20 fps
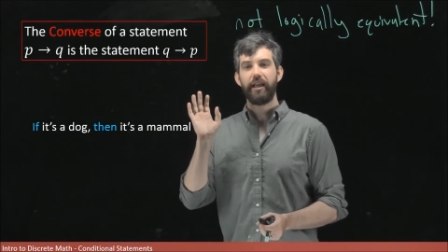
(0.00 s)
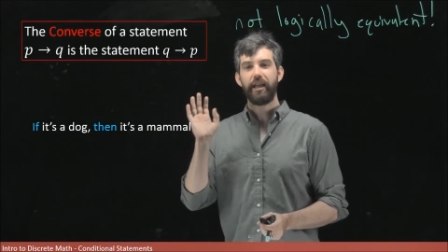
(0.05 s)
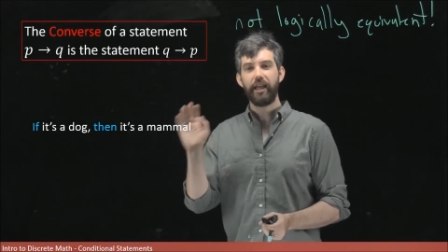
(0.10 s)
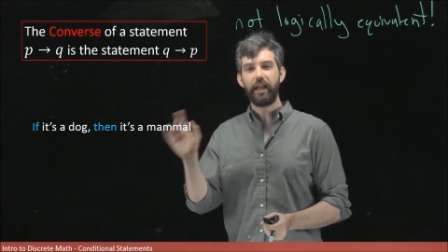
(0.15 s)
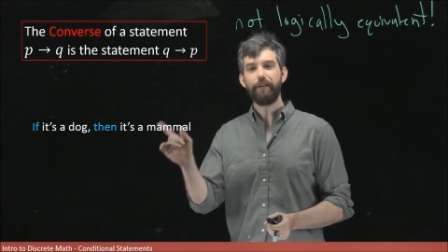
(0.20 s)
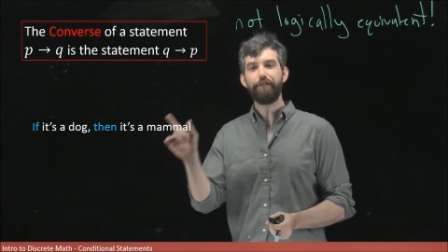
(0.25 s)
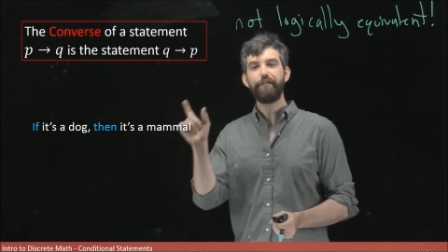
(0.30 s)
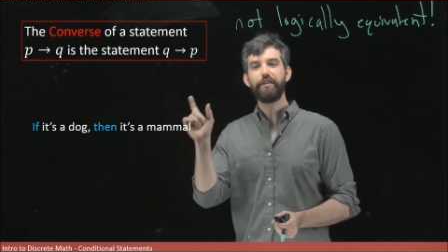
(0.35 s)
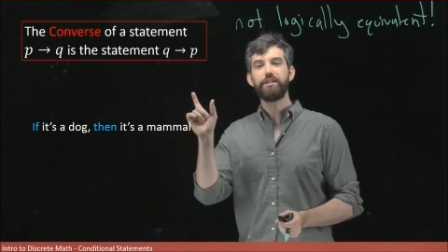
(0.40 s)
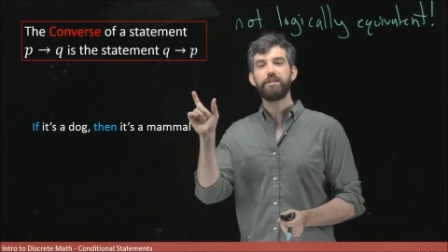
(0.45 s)

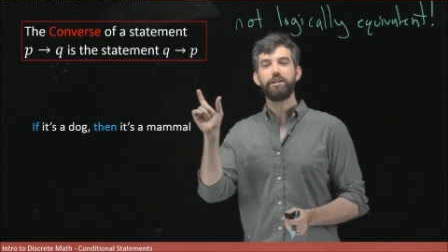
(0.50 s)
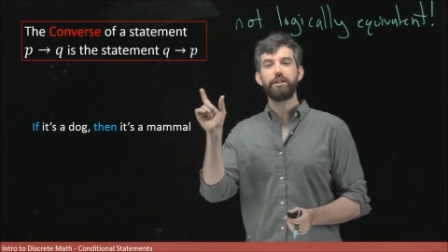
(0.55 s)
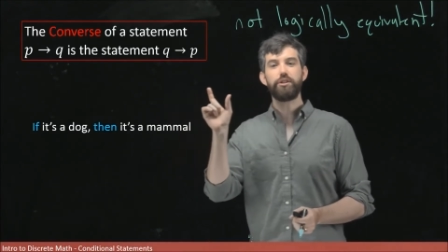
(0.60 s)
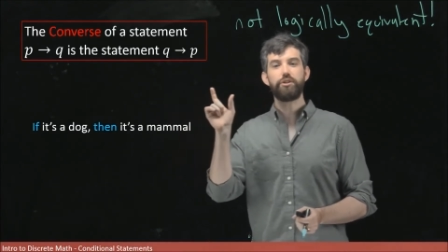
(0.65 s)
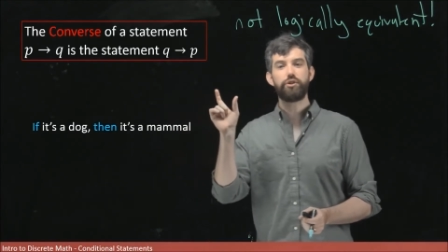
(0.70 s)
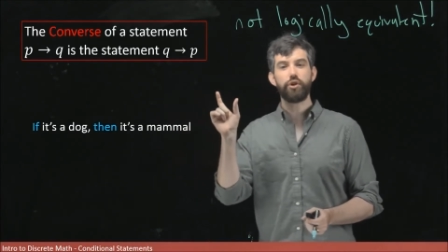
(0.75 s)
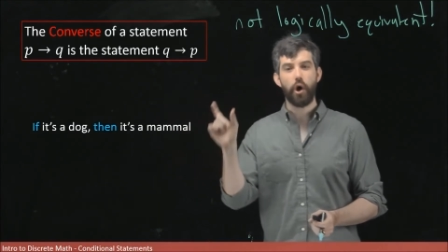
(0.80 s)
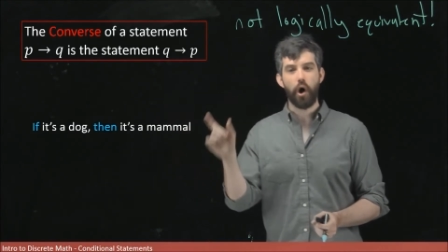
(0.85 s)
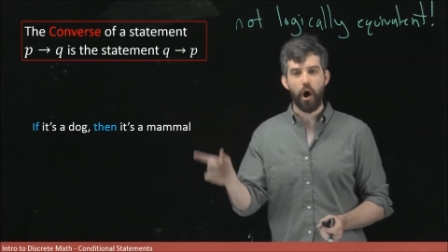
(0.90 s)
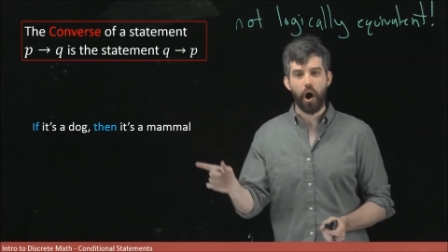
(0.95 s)
if it's a
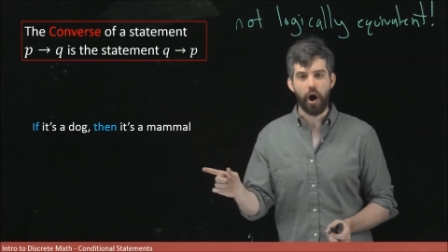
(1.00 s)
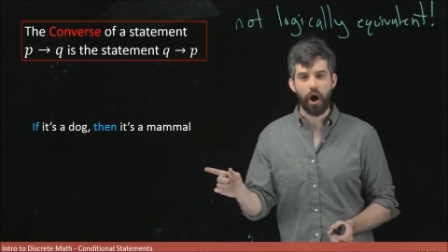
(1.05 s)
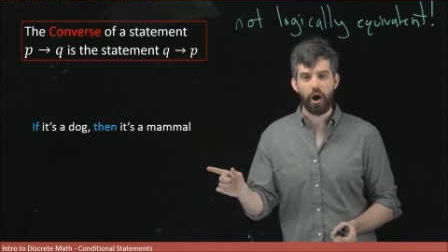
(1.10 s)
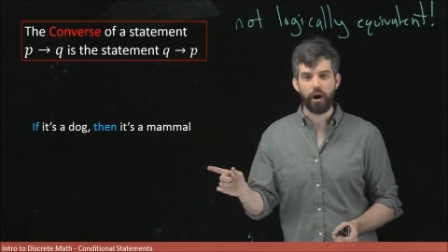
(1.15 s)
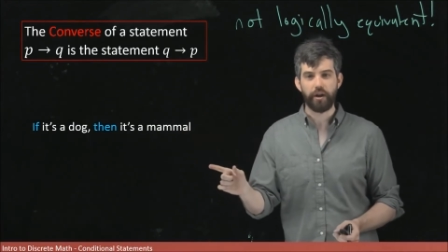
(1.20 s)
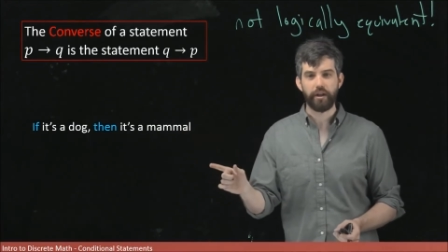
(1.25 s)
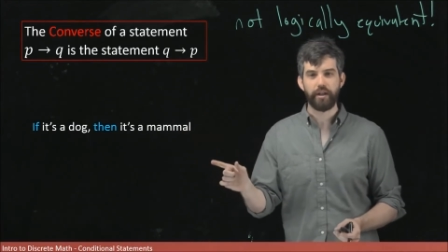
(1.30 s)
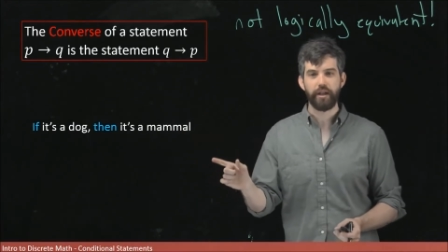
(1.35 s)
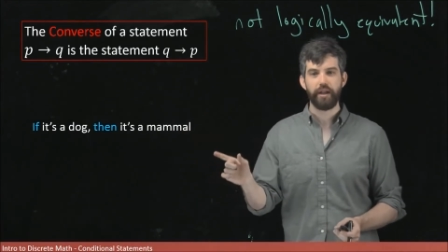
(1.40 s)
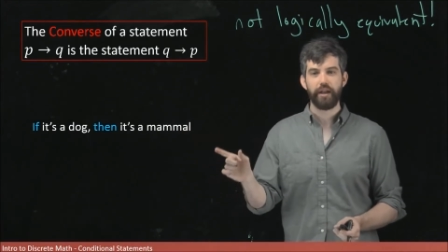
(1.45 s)

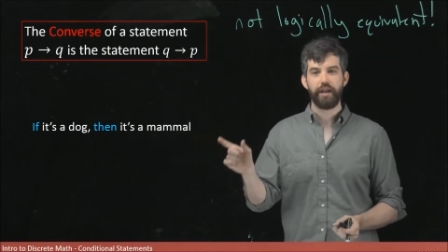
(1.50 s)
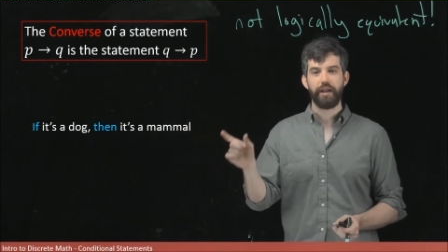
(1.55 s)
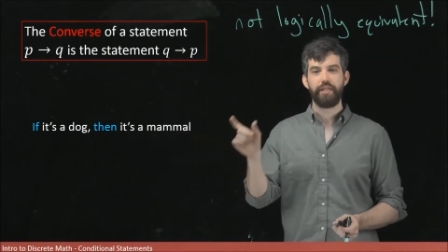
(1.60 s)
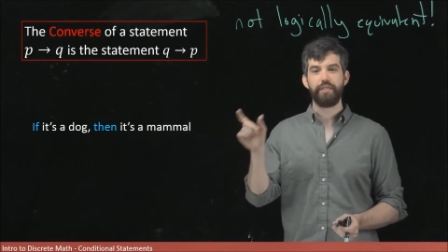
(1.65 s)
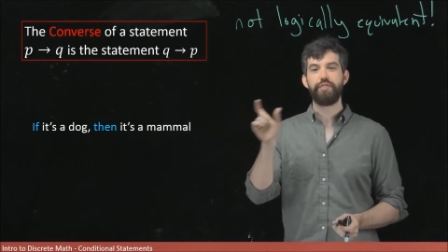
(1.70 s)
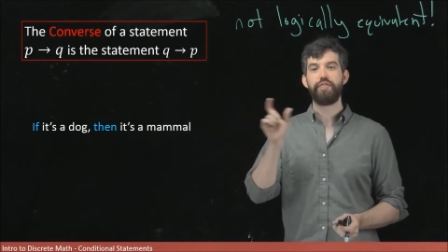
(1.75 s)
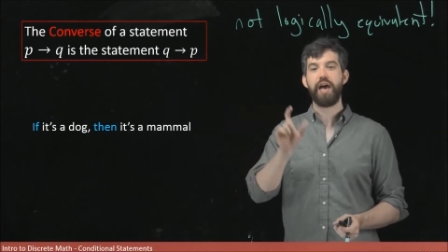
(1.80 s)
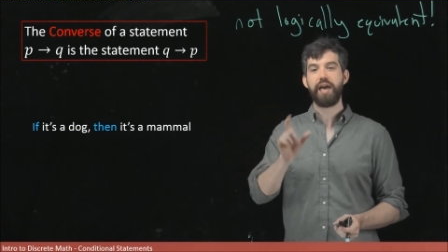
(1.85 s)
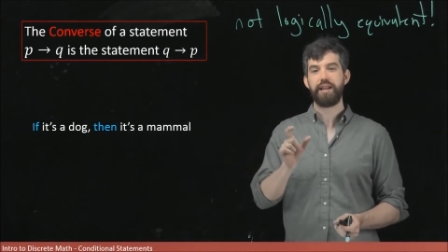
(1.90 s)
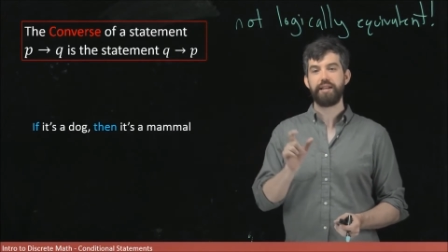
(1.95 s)
dog,
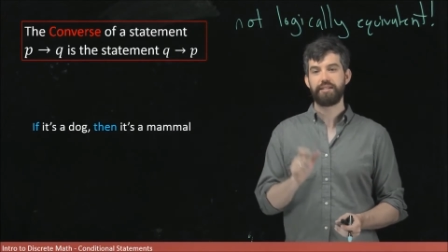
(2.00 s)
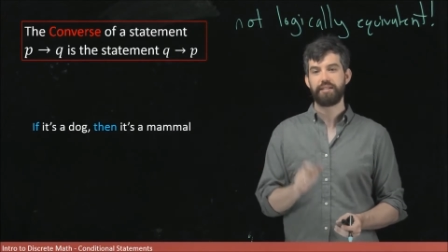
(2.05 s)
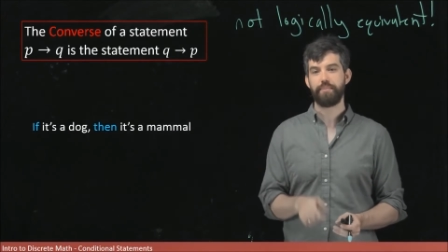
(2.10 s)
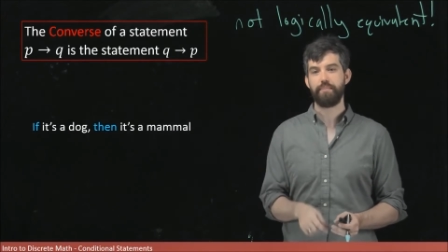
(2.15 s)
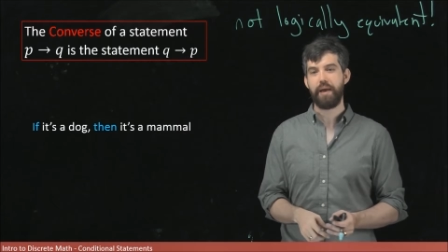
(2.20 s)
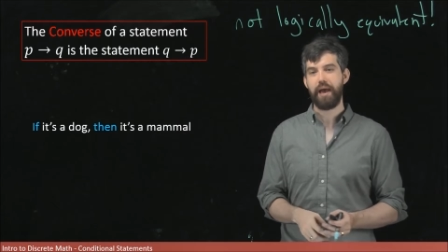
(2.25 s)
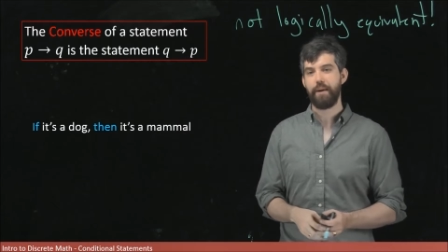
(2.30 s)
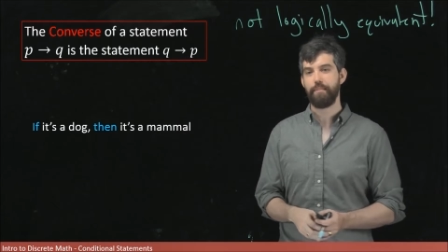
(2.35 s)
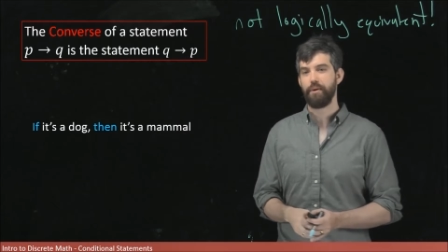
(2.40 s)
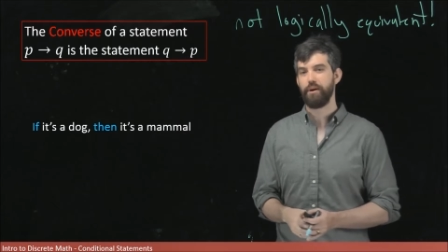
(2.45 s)
then it's a
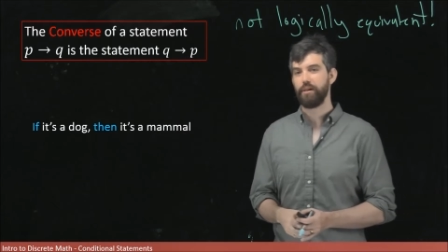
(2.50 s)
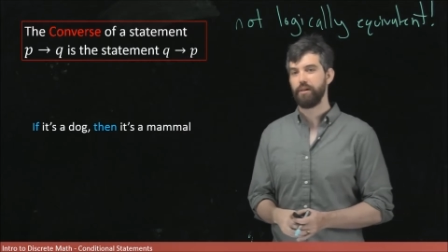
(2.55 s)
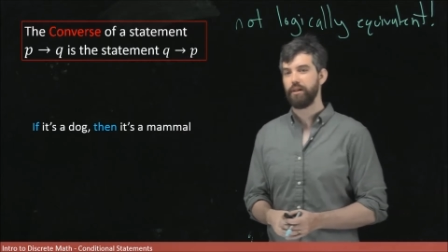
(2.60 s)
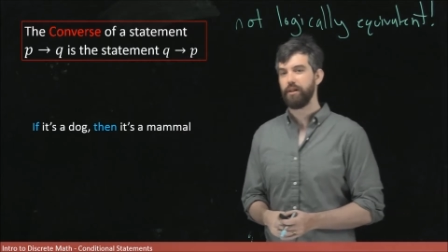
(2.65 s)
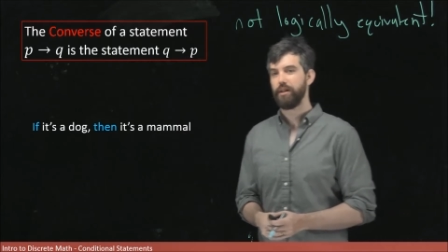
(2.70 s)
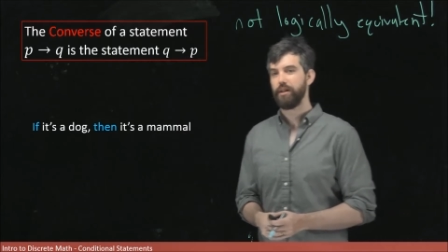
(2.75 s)
mammal.